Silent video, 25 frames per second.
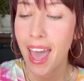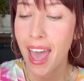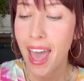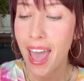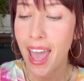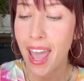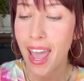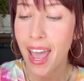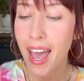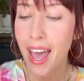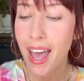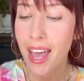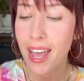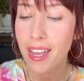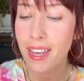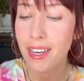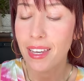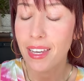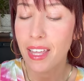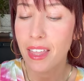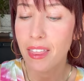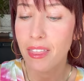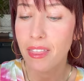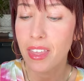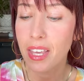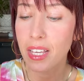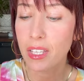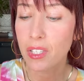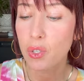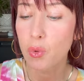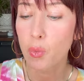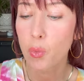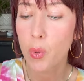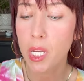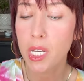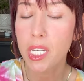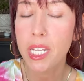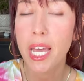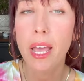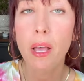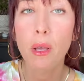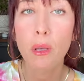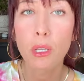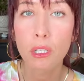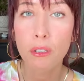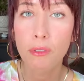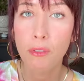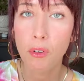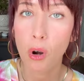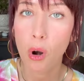And this
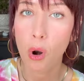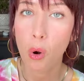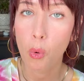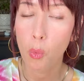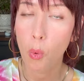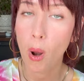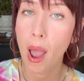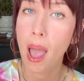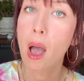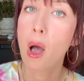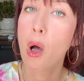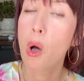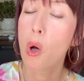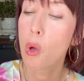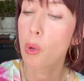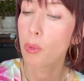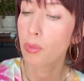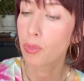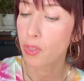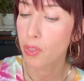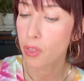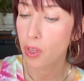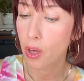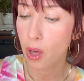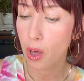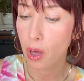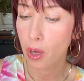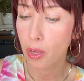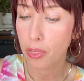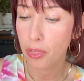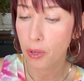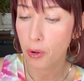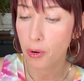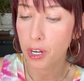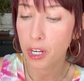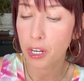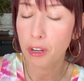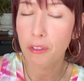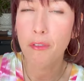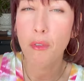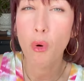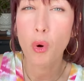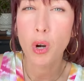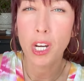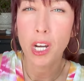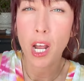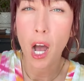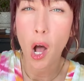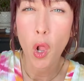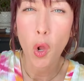retails for around the thirty to
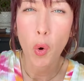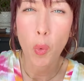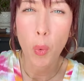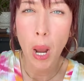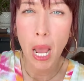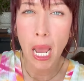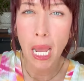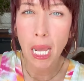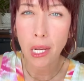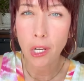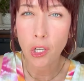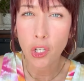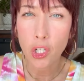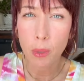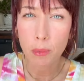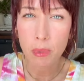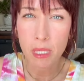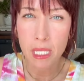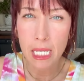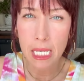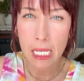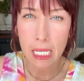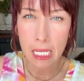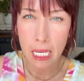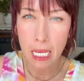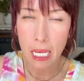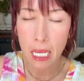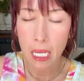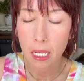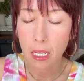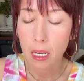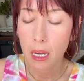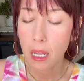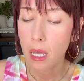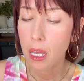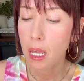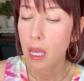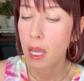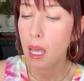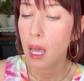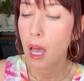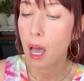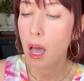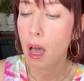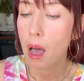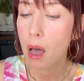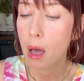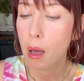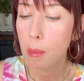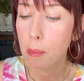forty dollar range, I'm seeing it.
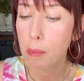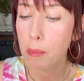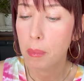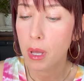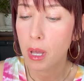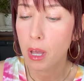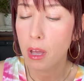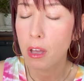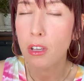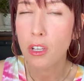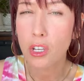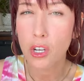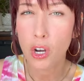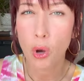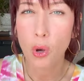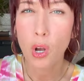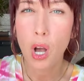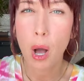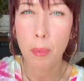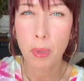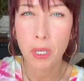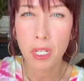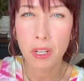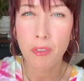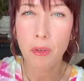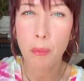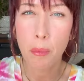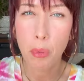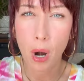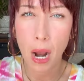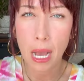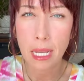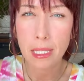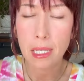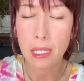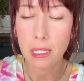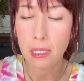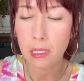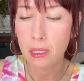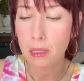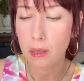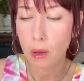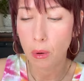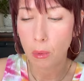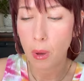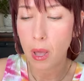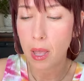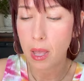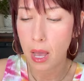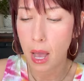Um, uh, you know, a couple different prices.
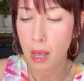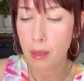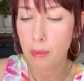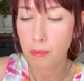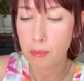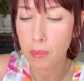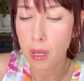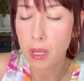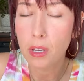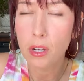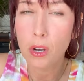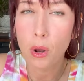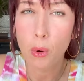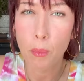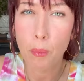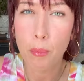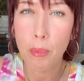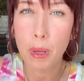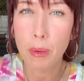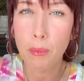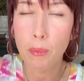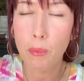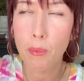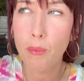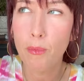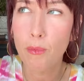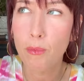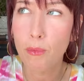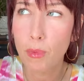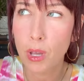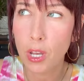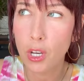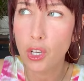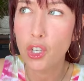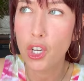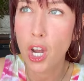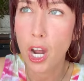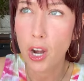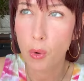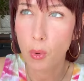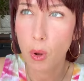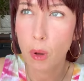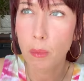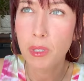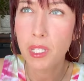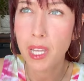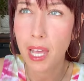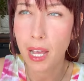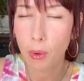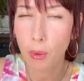So, I, I, you know, but in general,
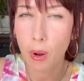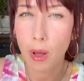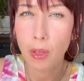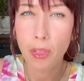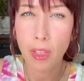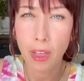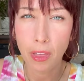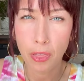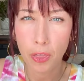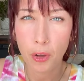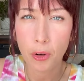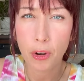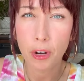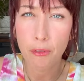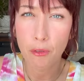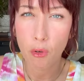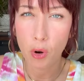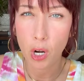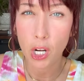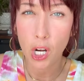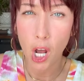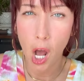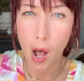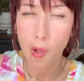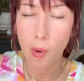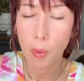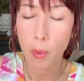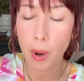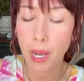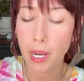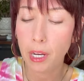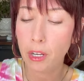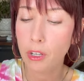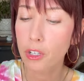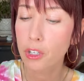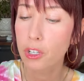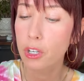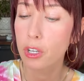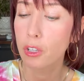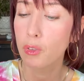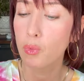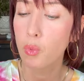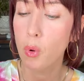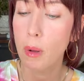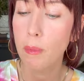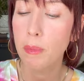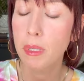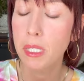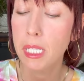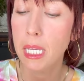I'm saying around like thirty, forty dollar range is
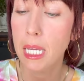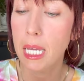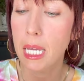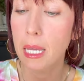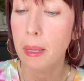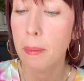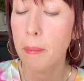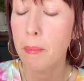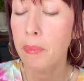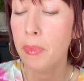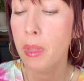what I'm seeing.